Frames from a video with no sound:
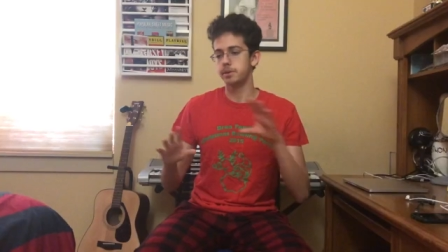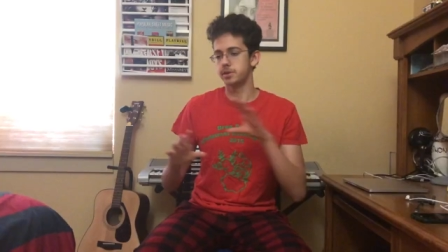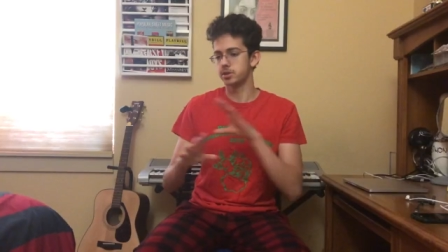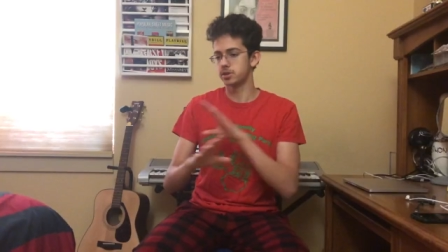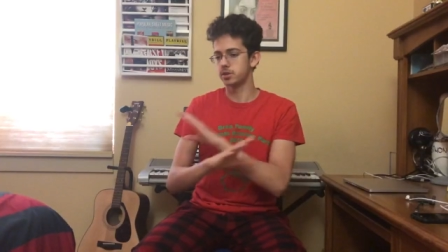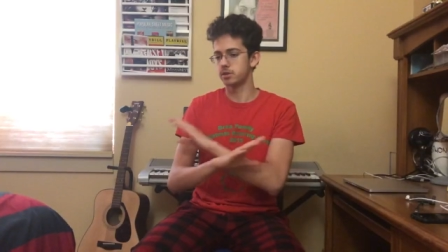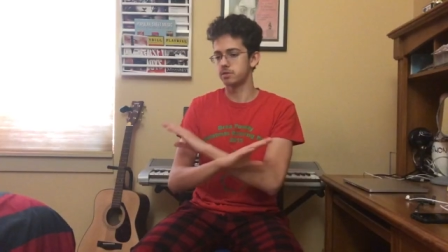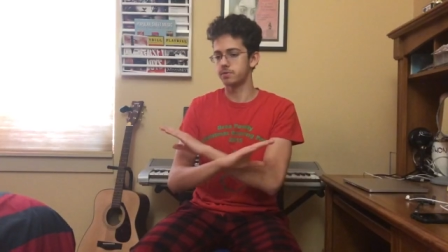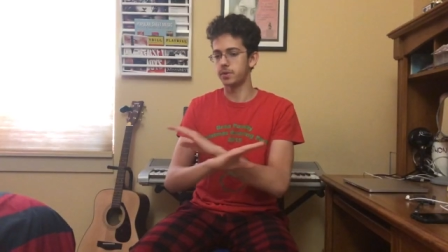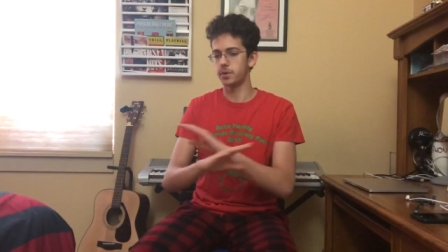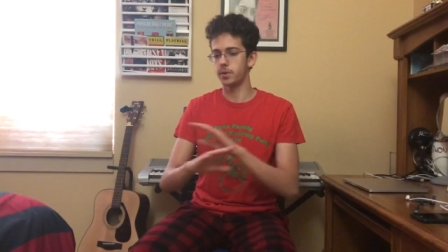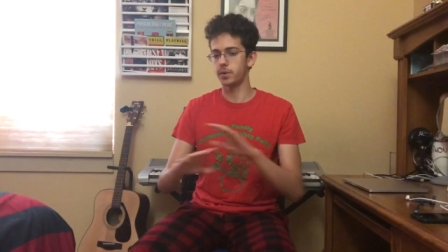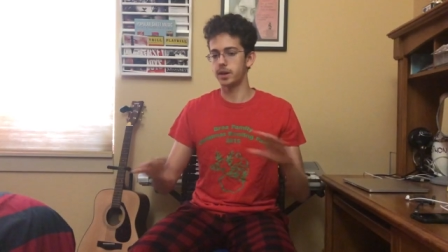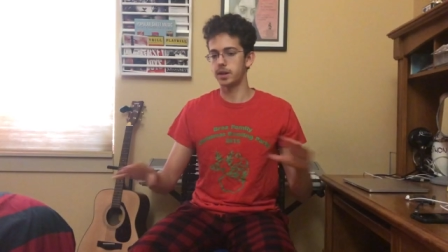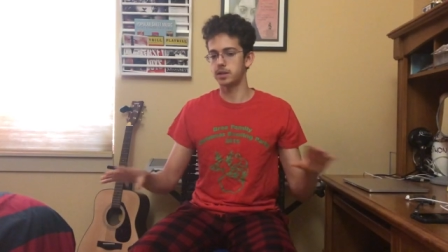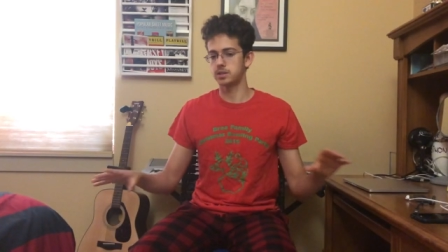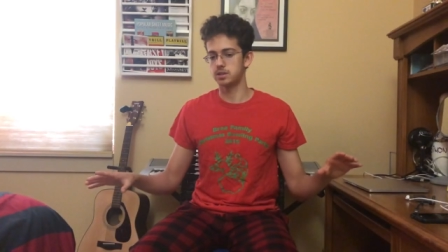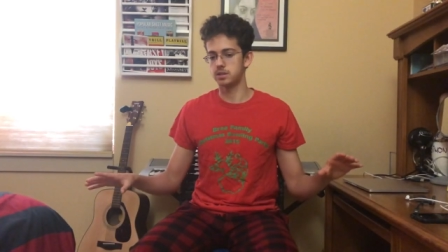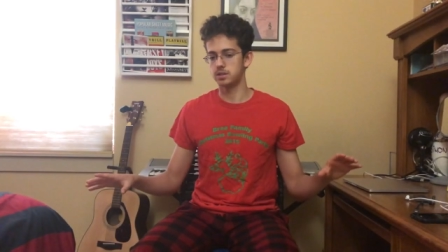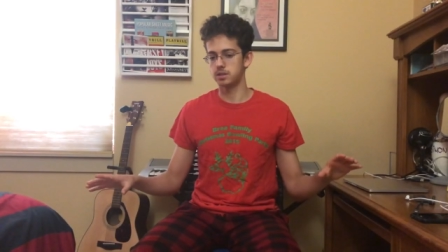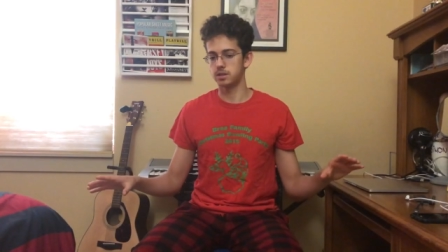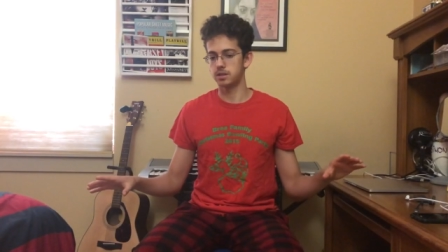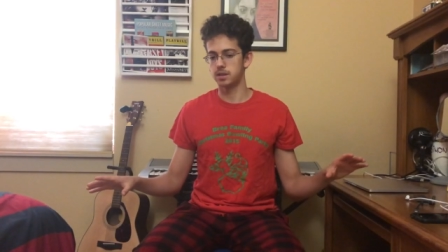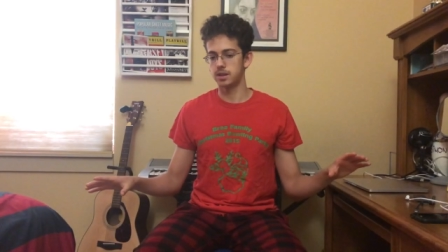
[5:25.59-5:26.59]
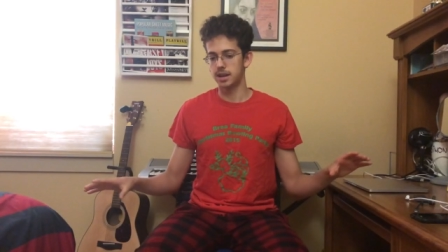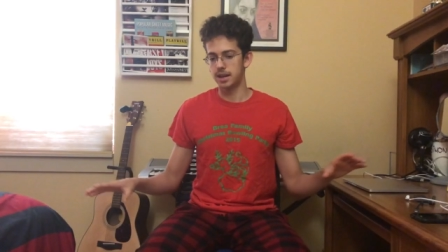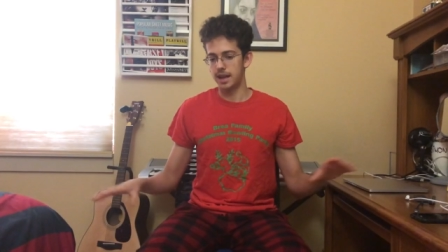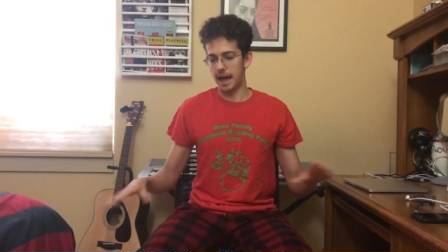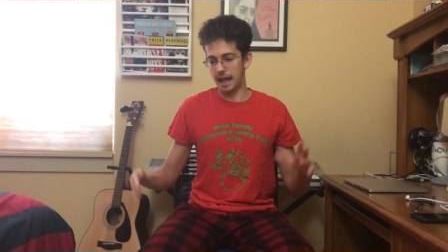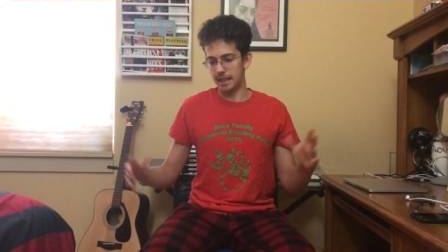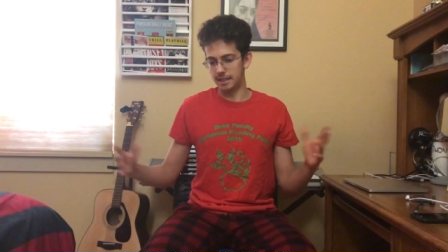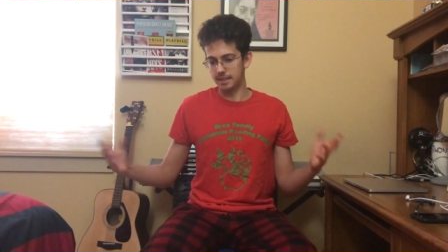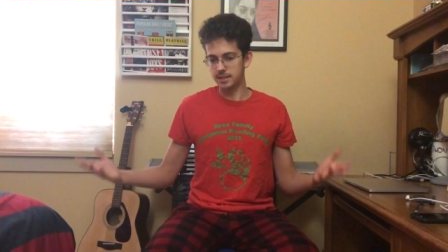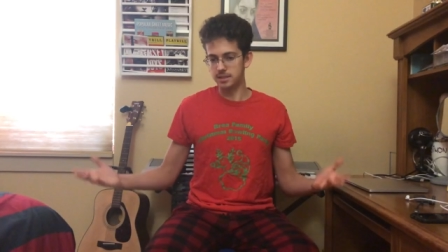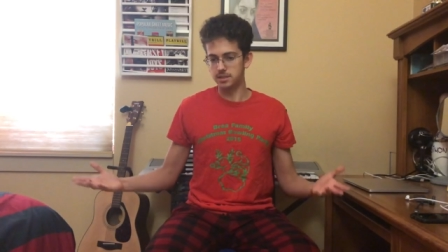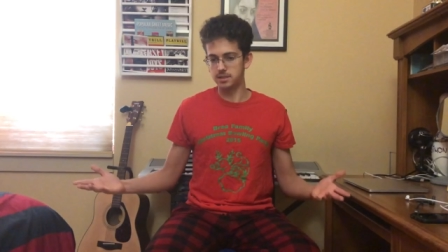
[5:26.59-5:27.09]
Make sure this video gets to
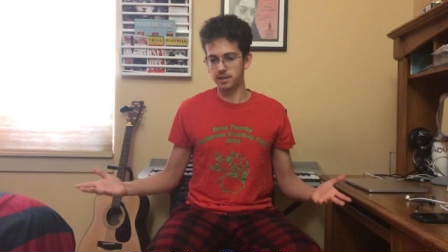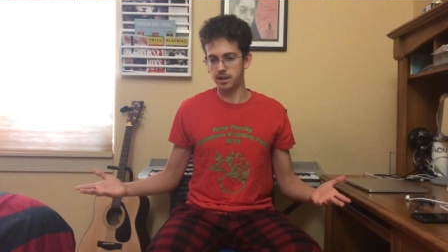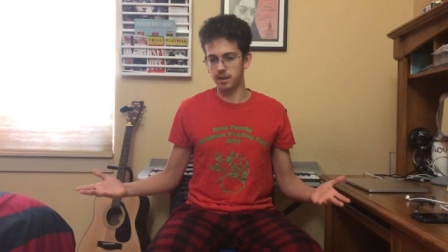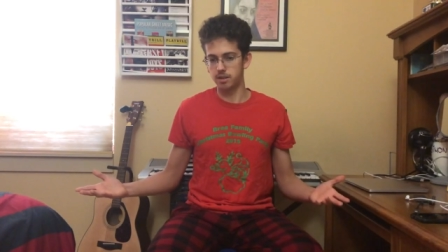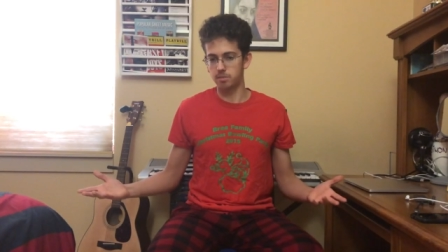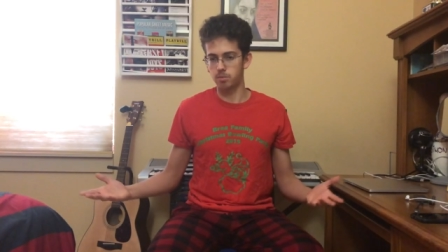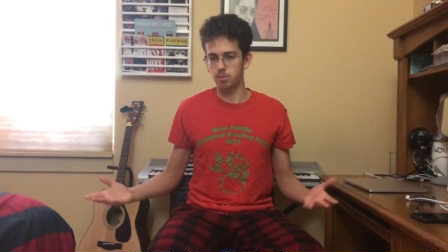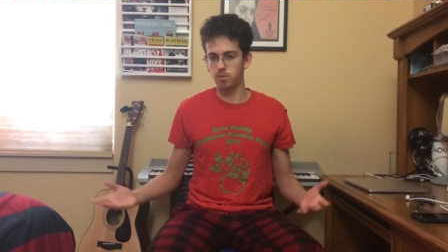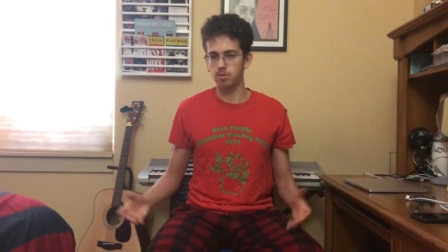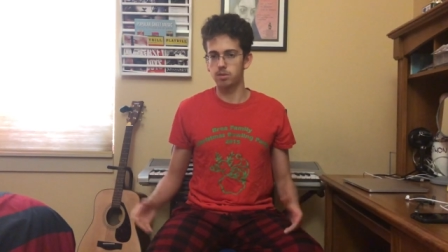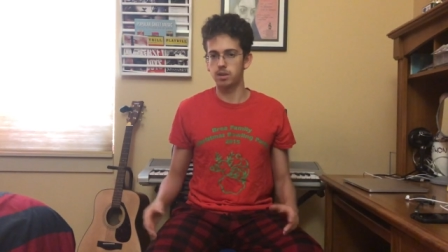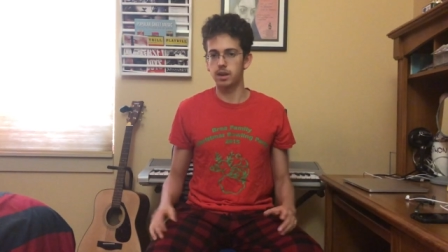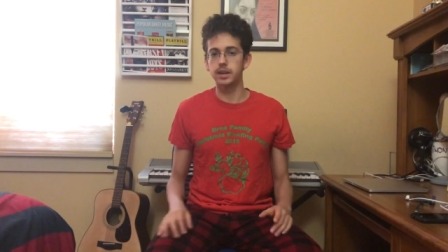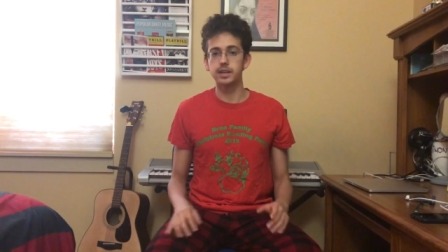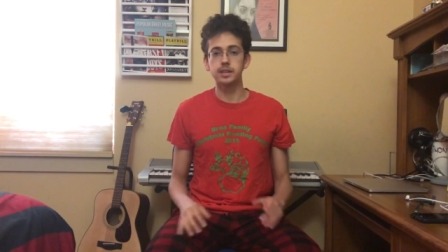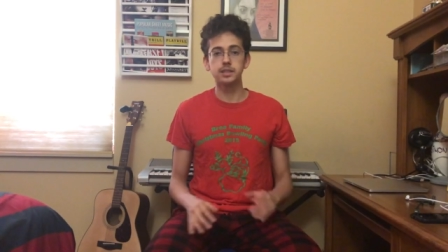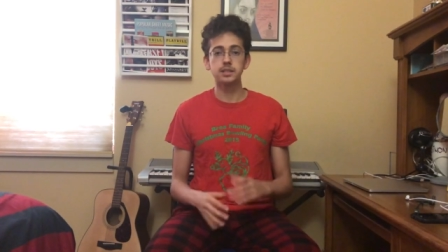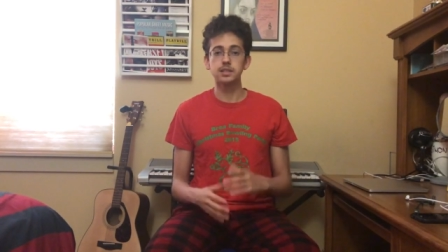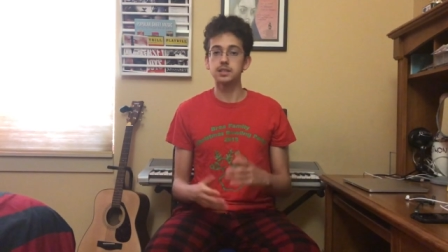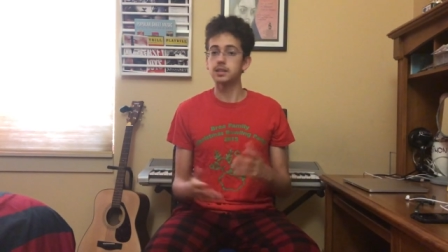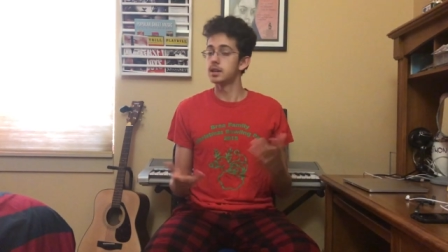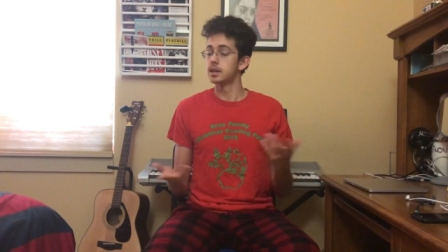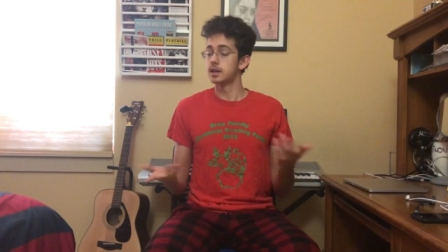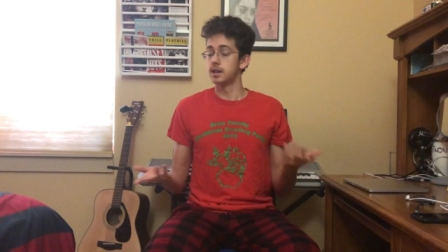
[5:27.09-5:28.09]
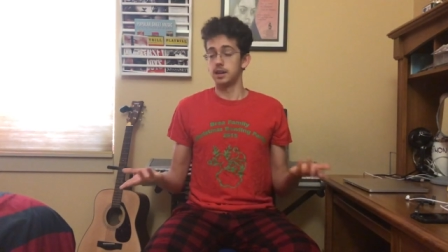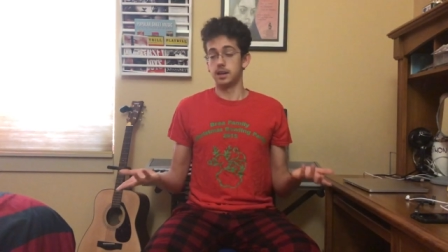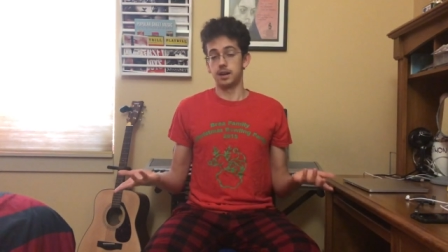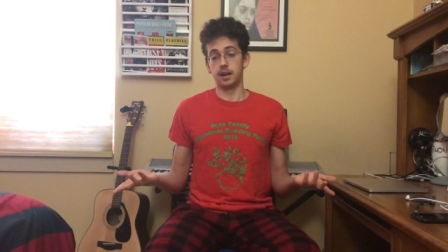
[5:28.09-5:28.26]
at least 10 or more likes.